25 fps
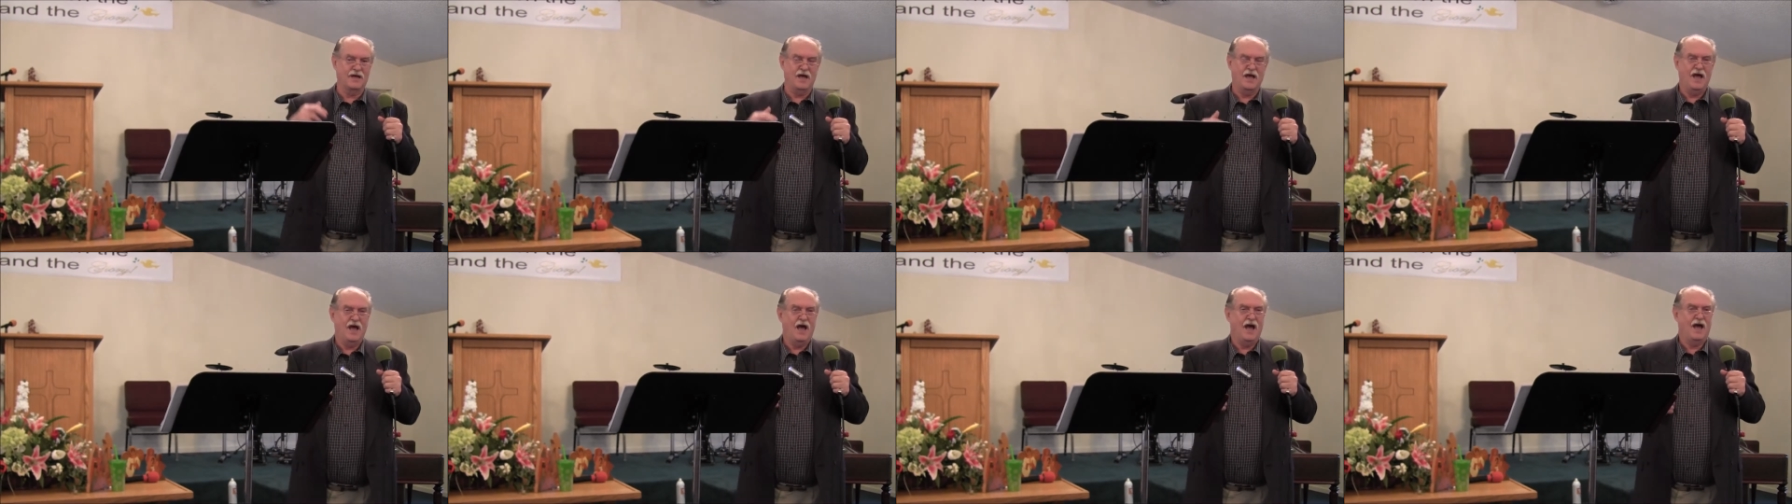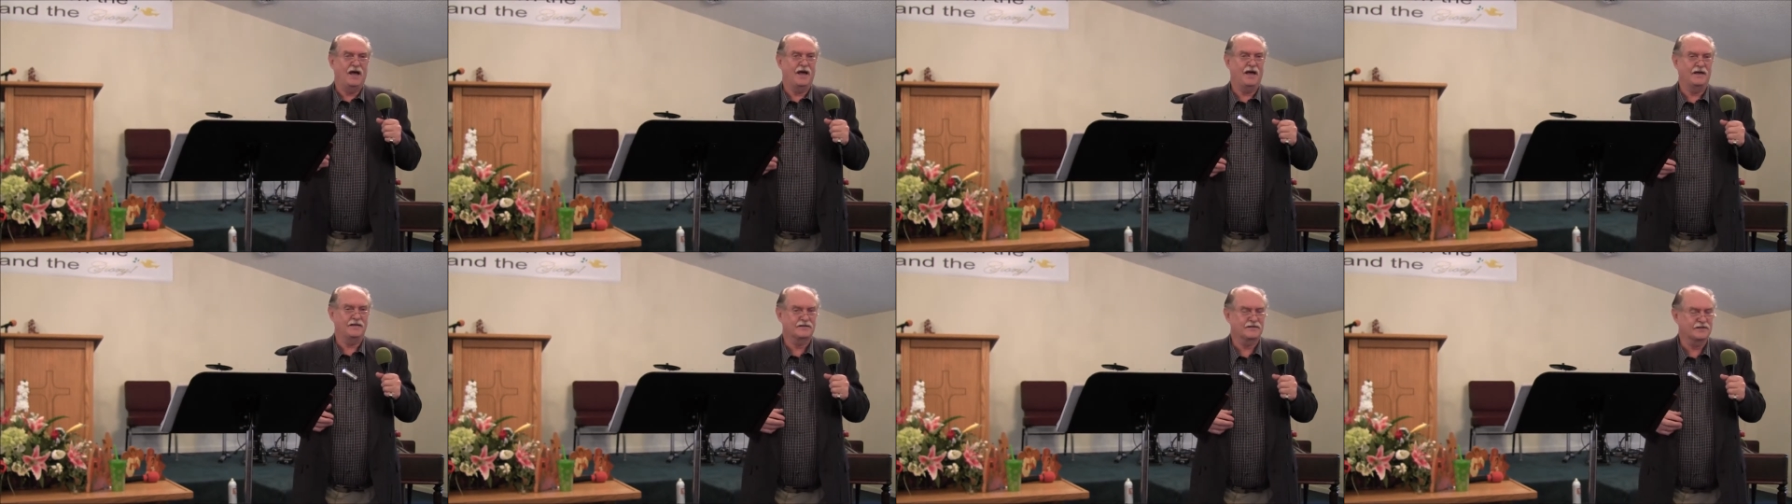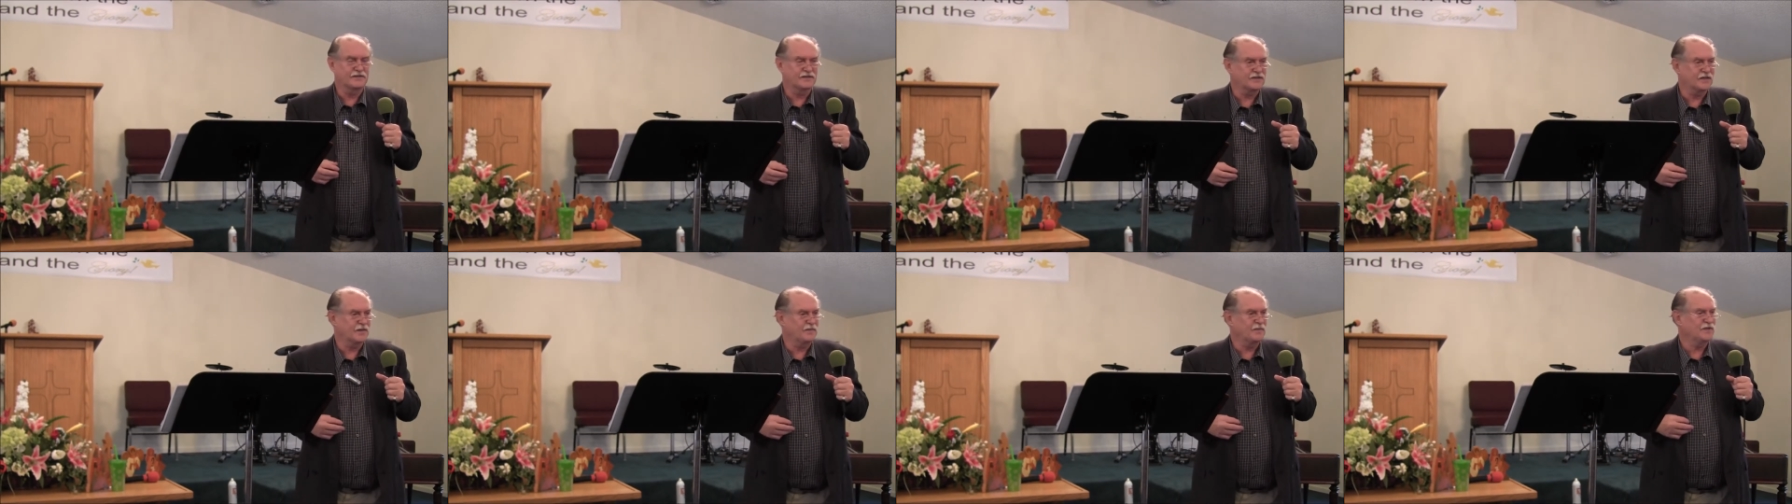It's
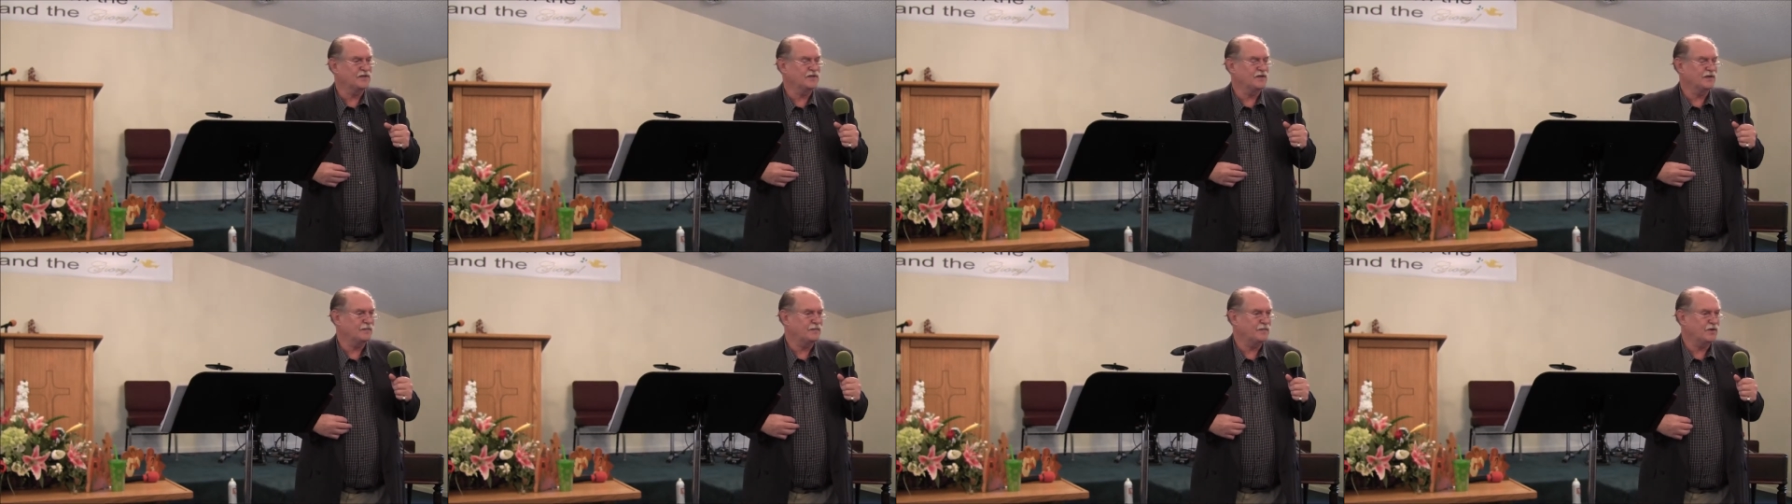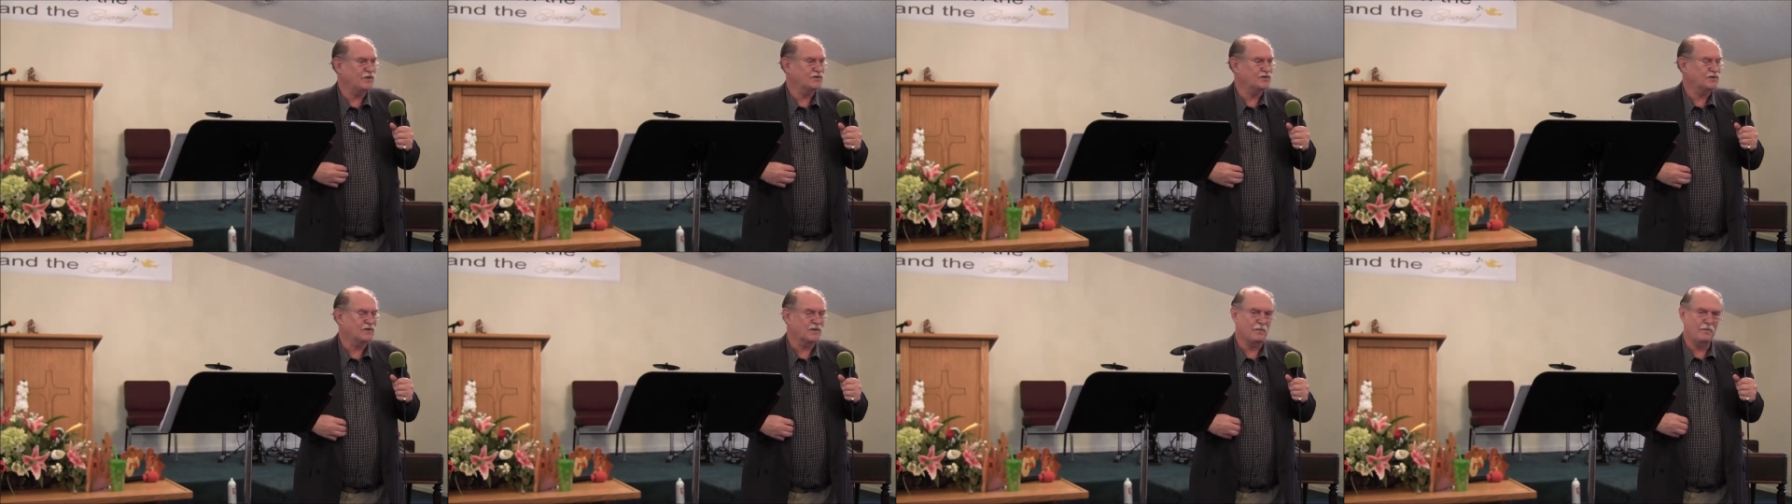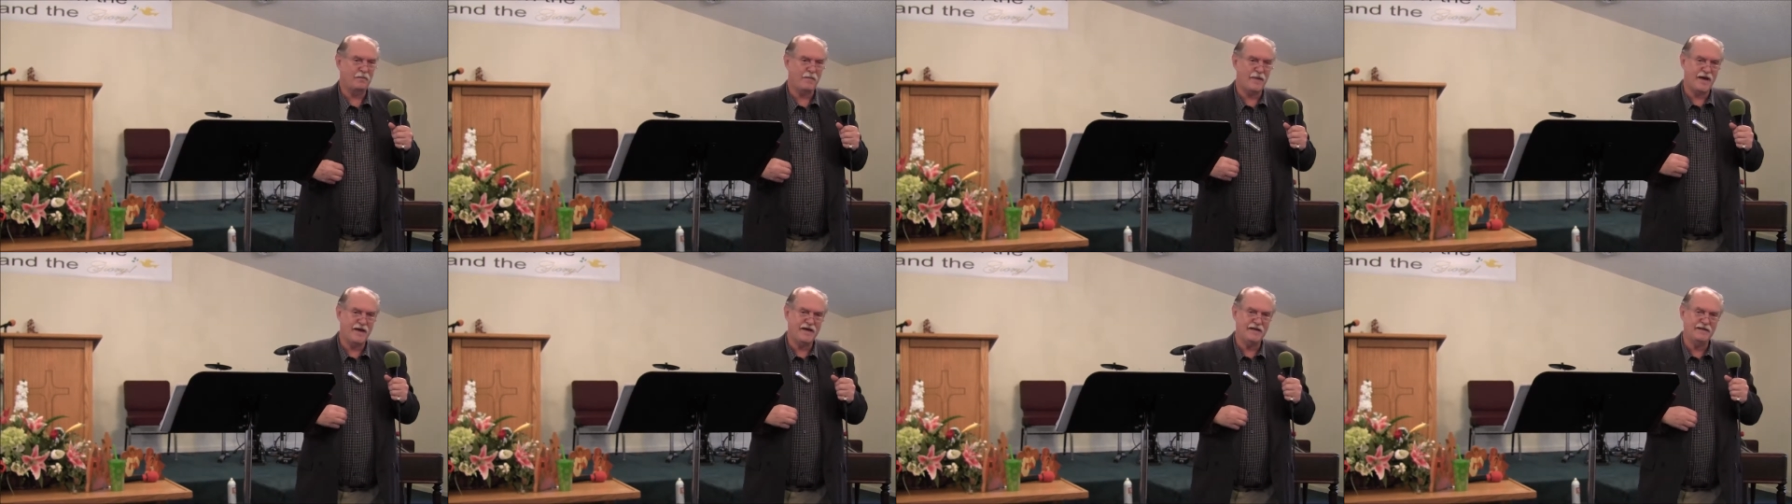some of the most
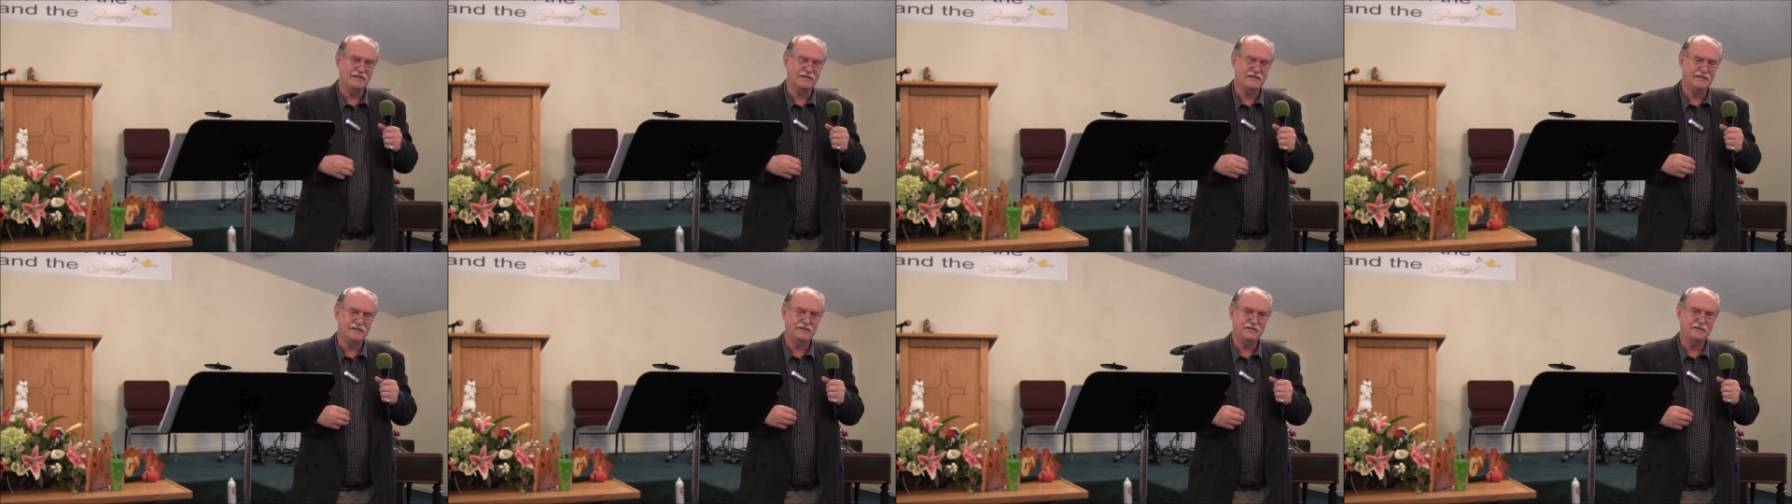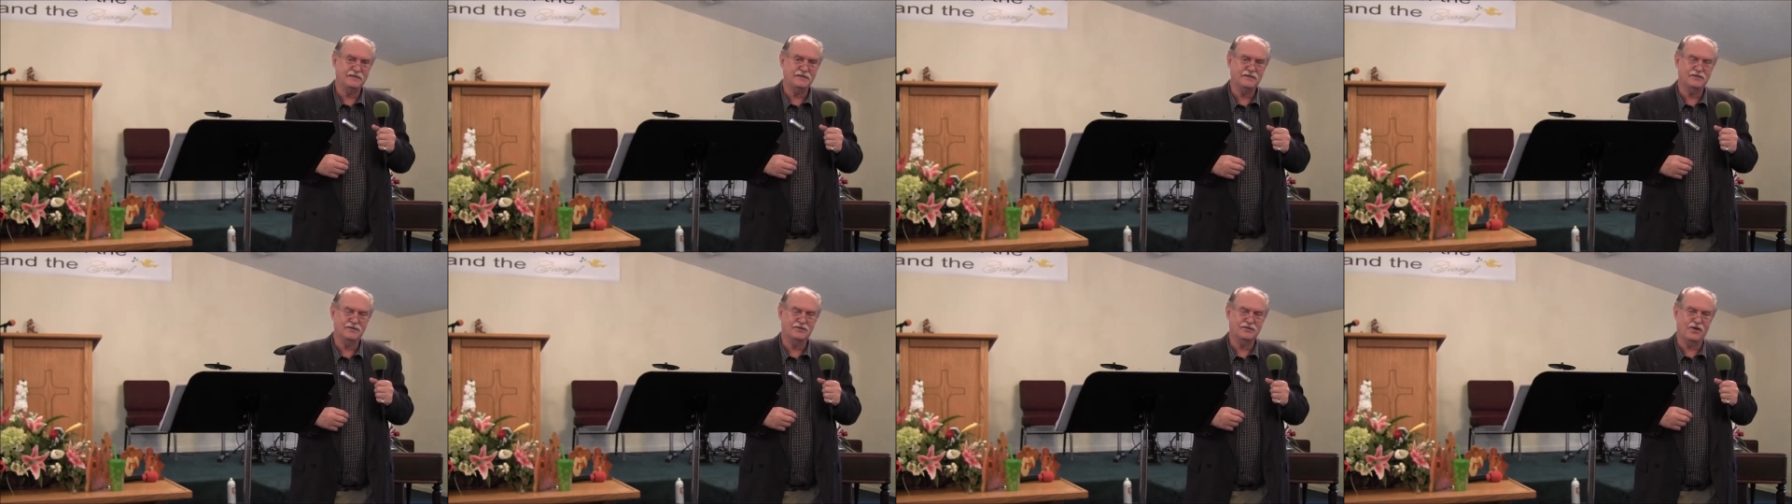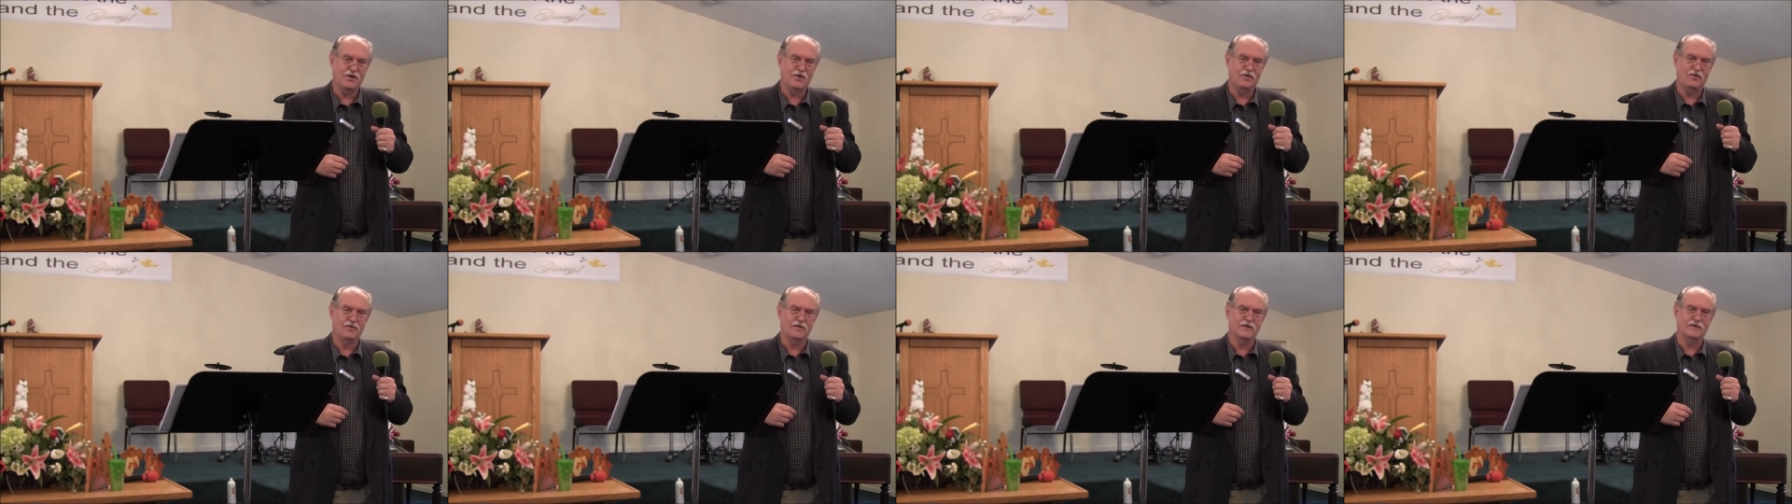amazing
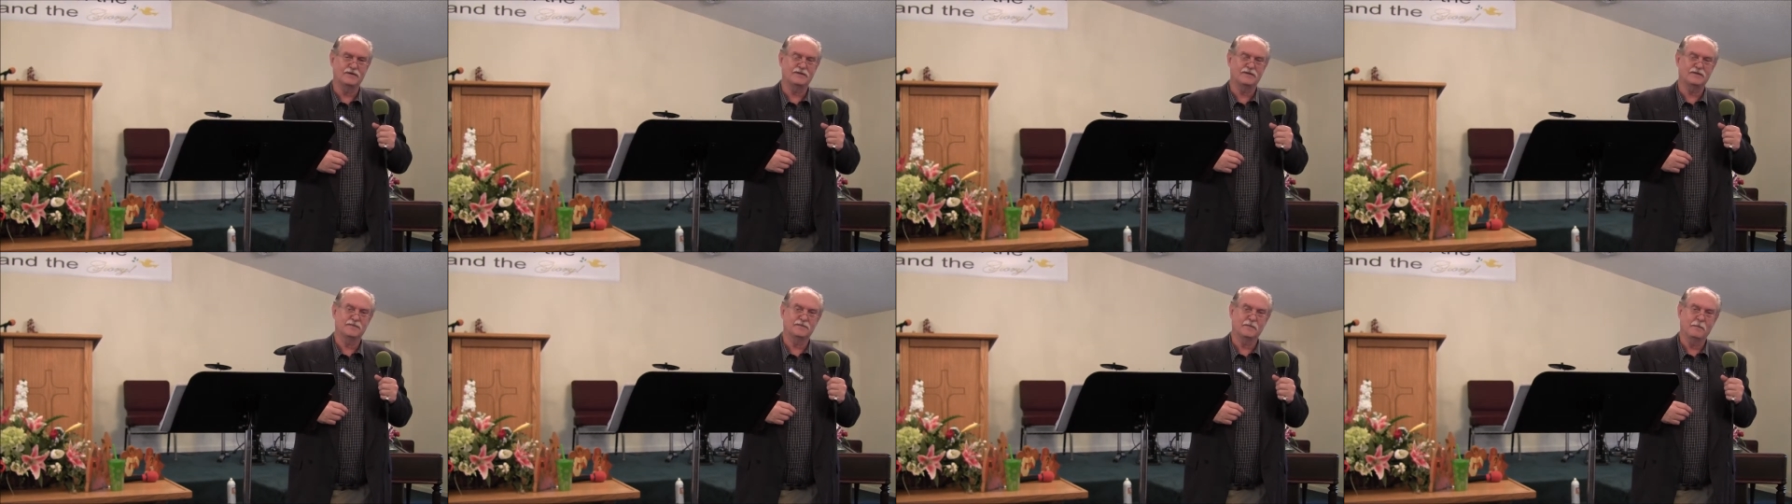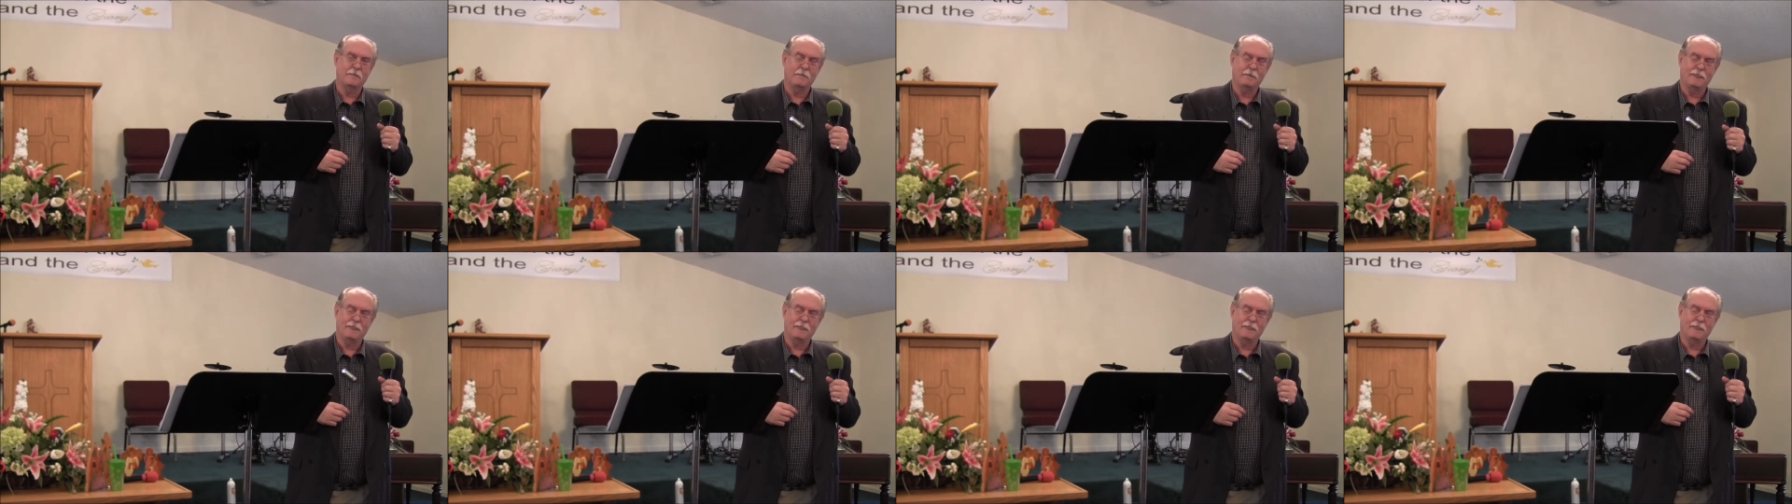stories